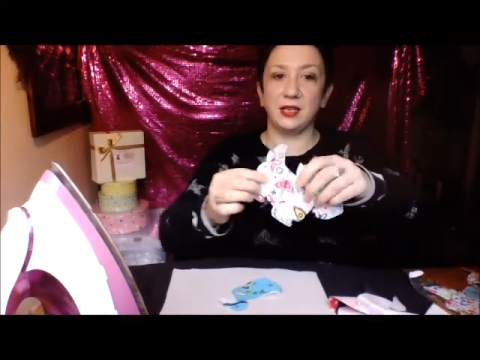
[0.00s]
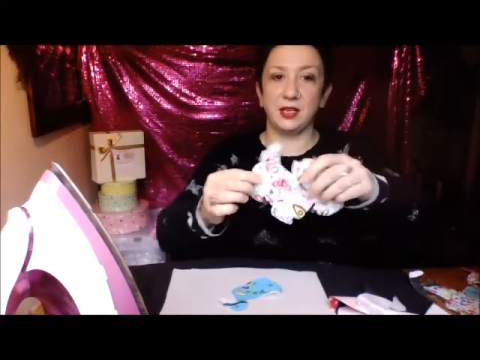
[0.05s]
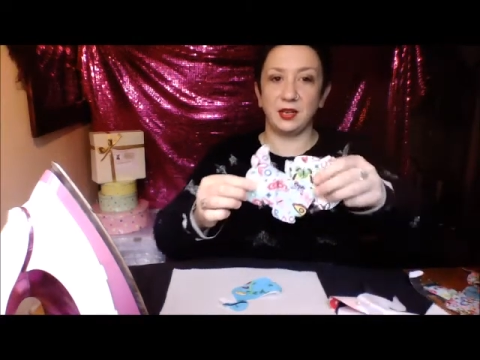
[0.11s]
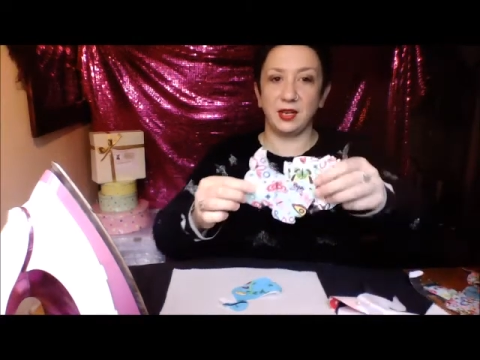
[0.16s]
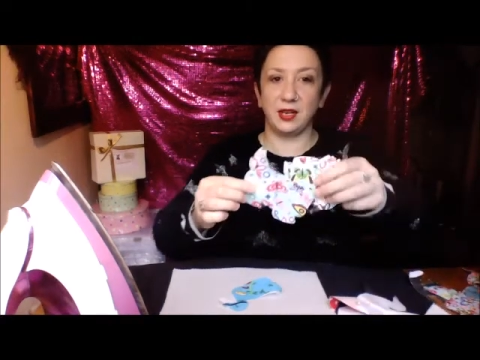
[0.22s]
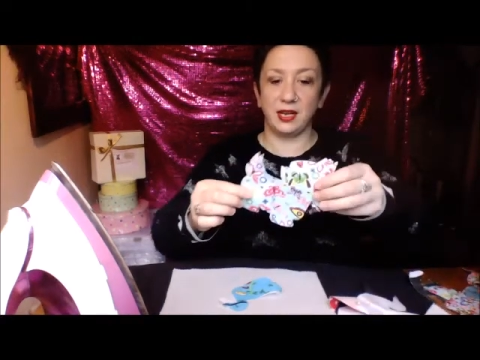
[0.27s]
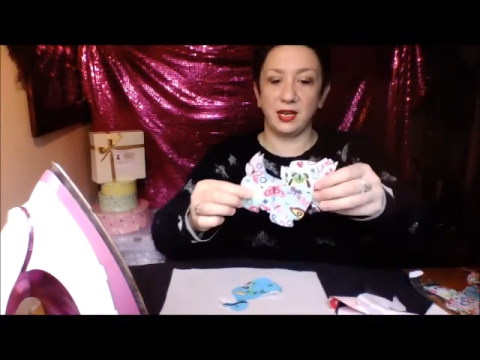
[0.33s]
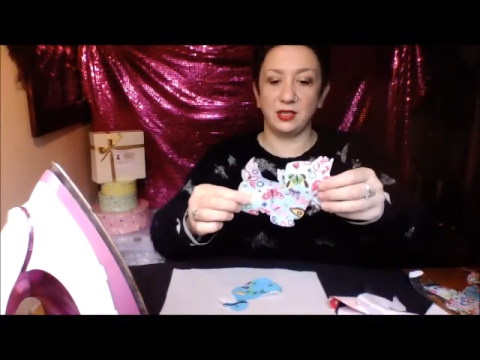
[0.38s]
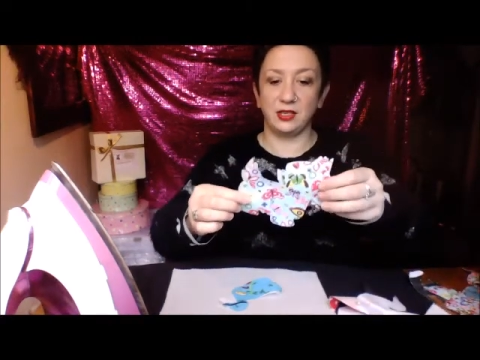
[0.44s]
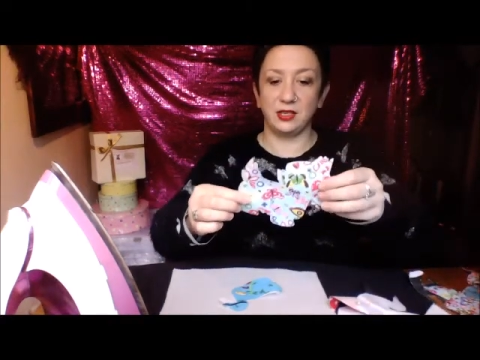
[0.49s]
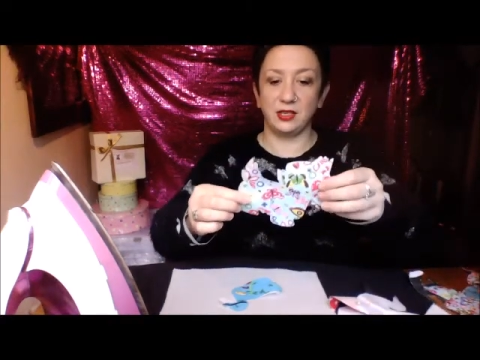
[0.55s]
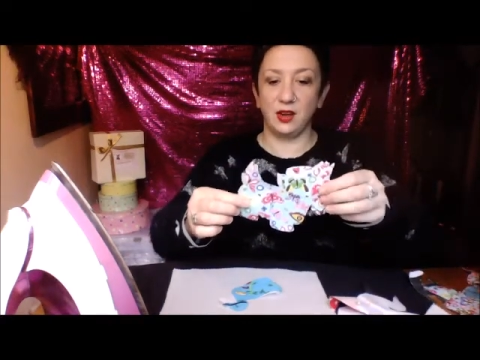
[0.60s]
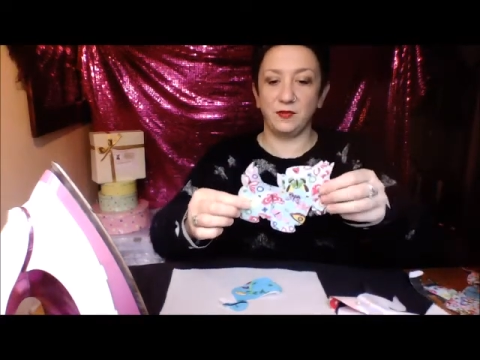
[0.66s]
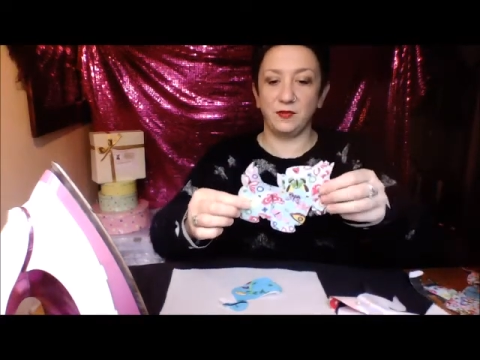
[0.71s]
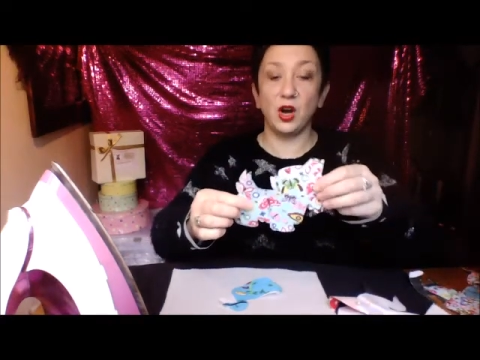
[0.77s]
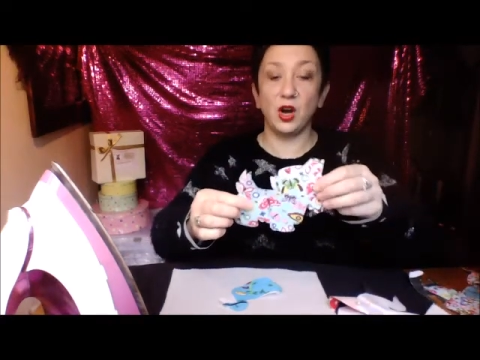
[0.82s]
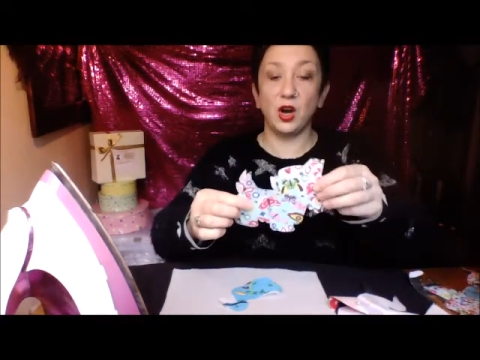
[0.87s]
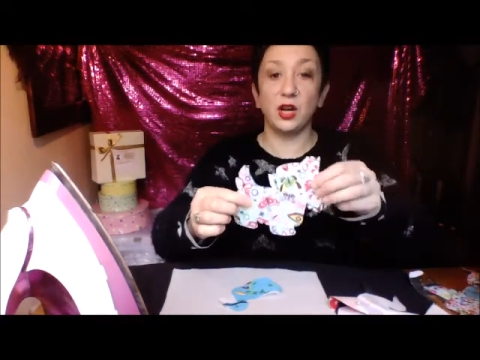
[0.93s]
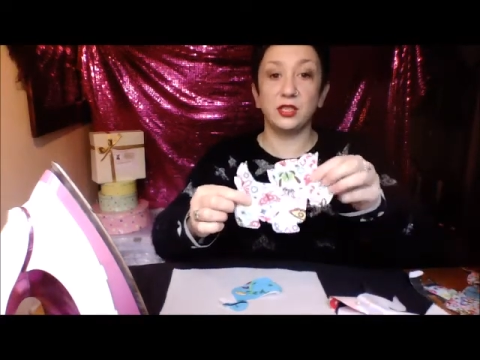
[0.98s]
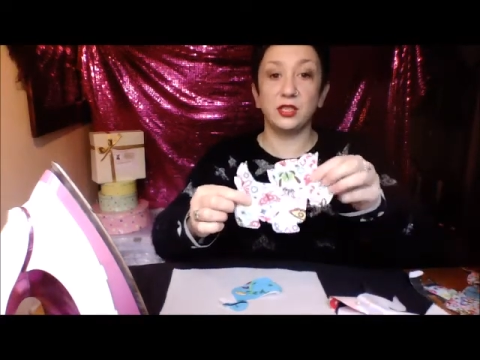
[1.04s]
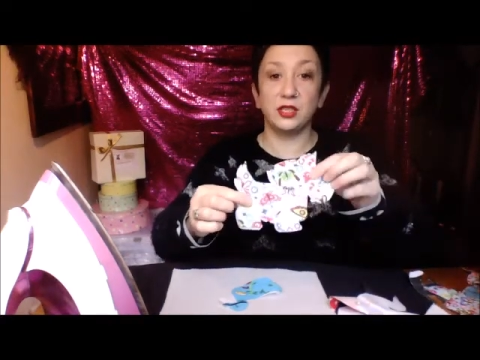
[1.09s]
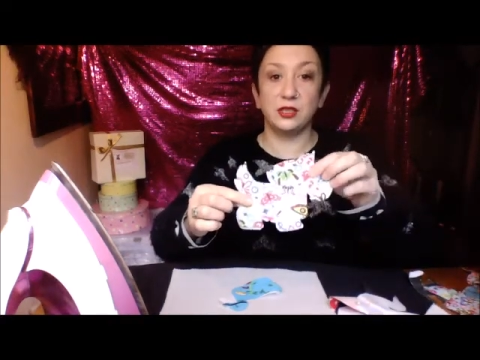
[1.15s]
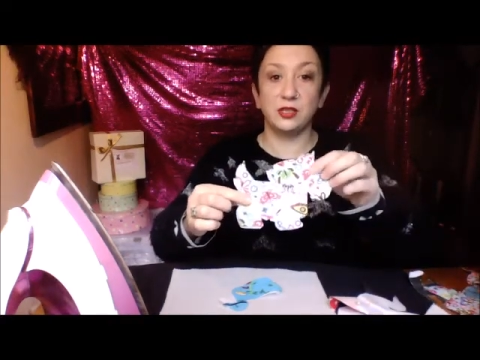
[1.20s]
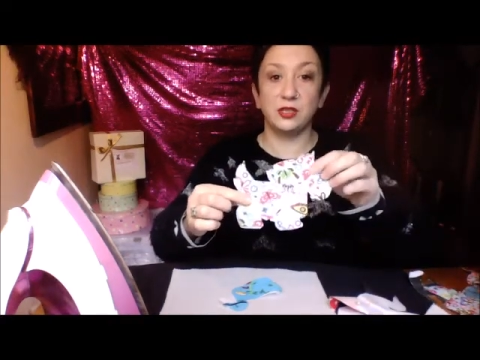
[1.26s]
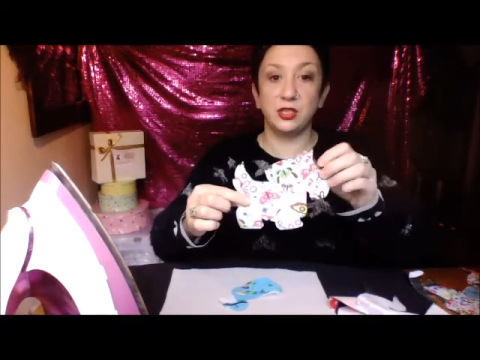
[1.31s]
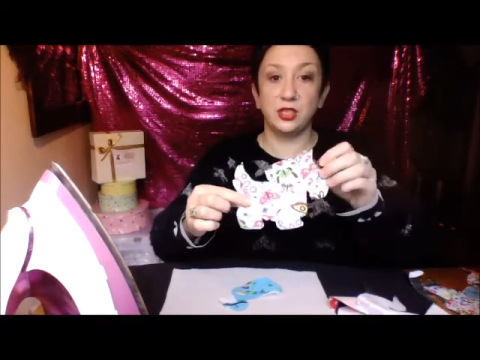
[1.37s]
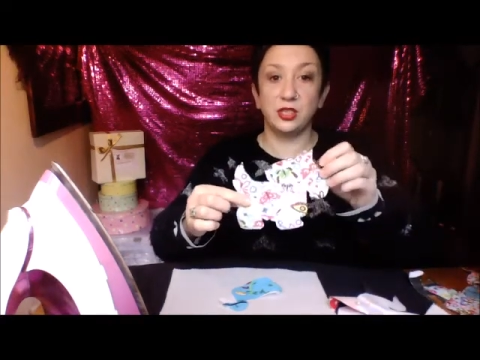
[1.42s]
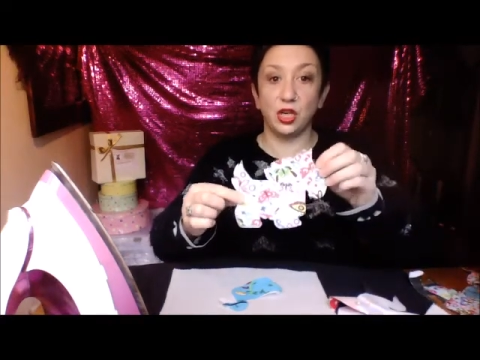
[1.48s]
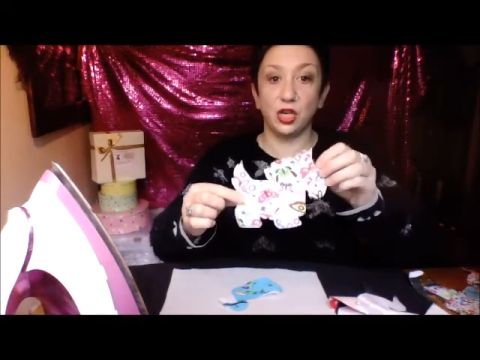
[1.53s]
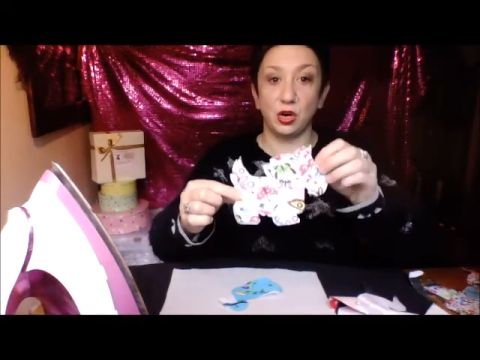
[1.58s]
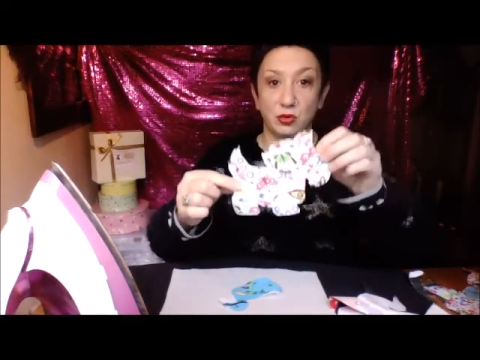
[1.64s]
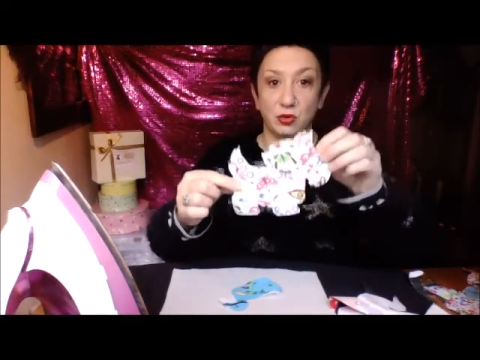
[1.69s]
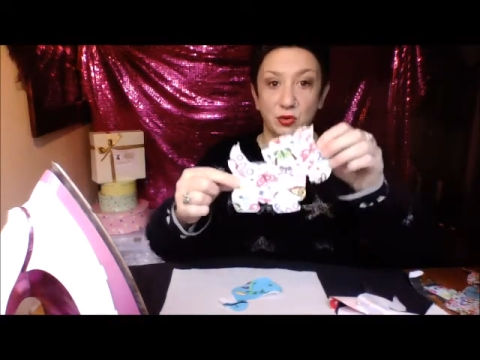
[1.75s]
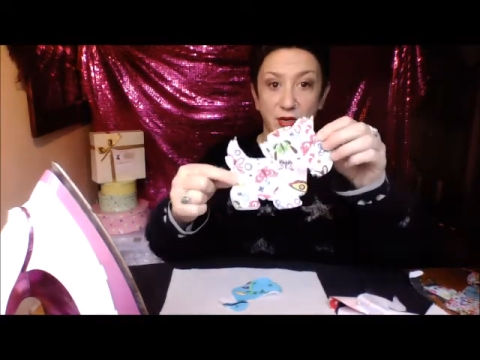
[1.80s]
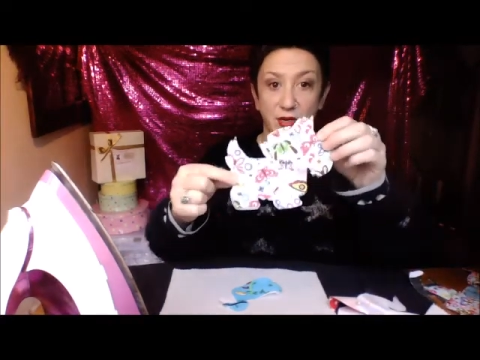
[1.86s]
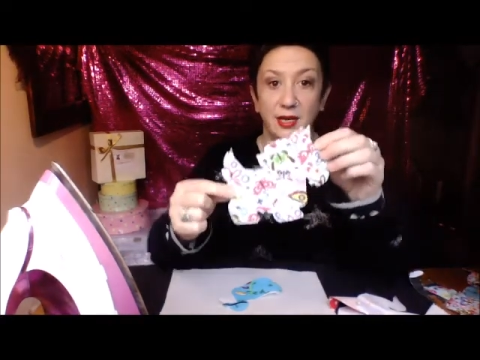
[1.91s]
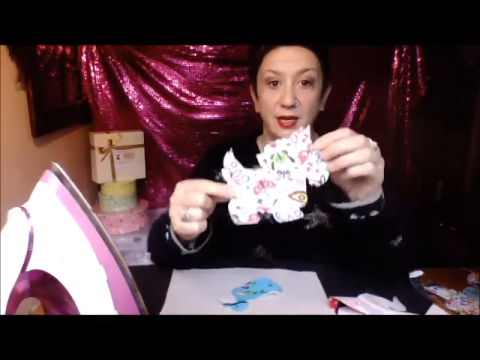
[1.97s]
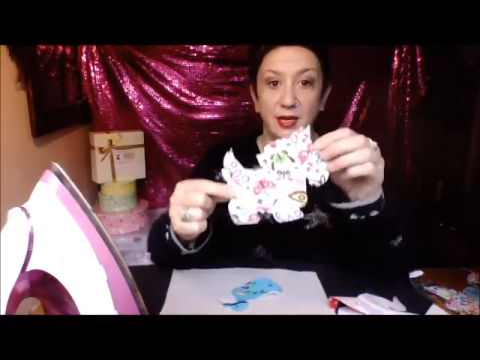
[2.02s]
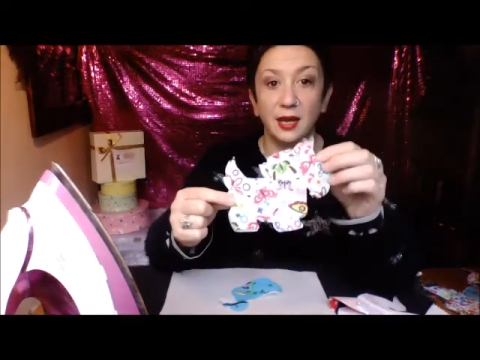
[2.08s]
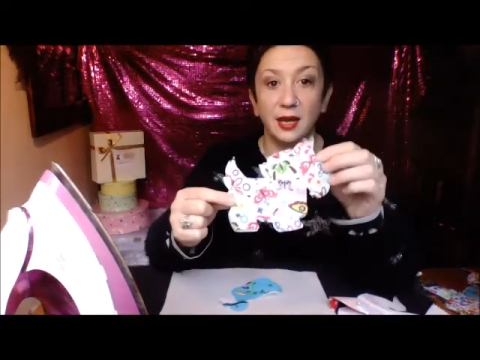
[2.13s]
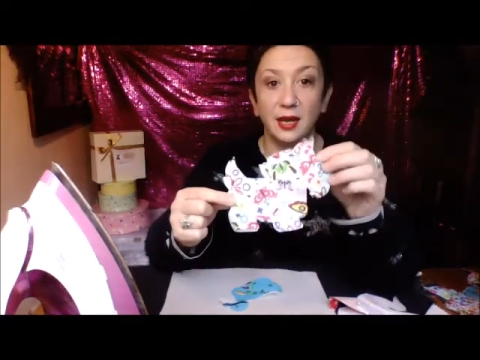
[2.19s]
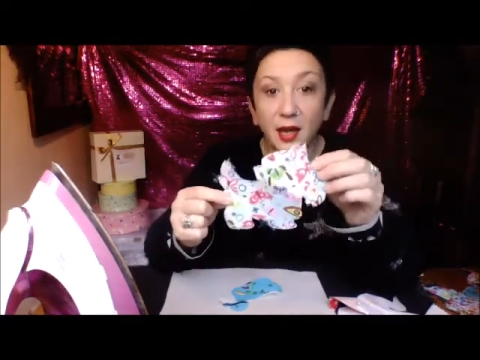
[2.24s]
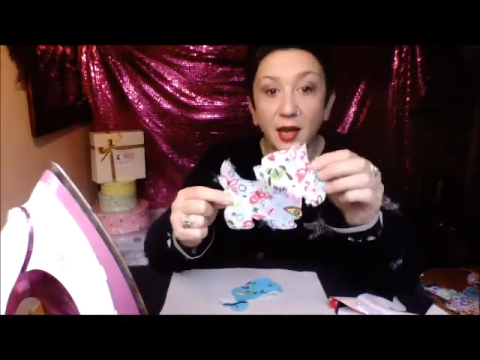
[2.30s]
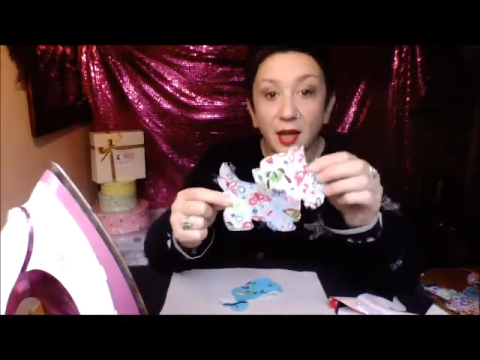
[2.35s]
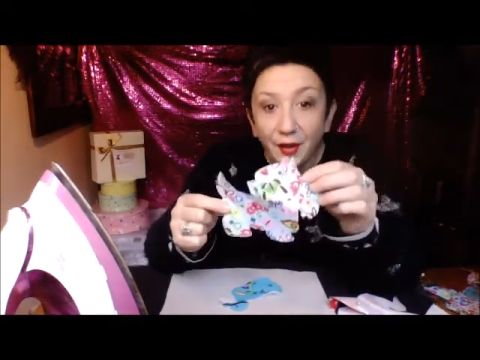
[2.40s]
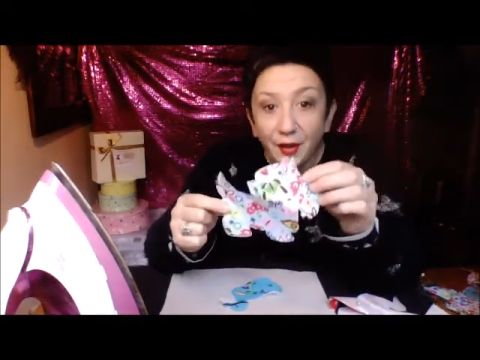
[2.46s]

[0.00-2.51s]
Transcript: okay, so I've got a dog here,